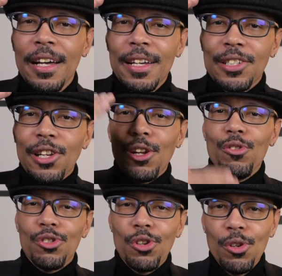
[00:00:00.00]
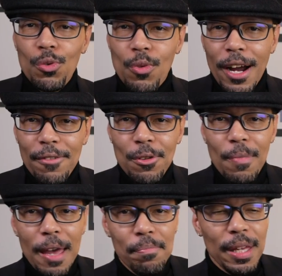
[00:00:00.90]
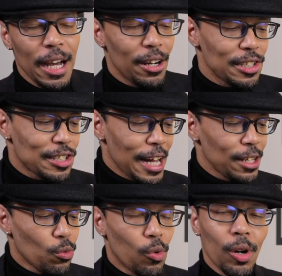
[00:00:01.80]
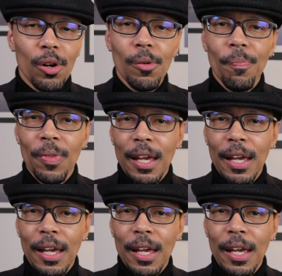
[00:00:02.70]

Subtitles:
Salute to you wherever you may be out inside the world.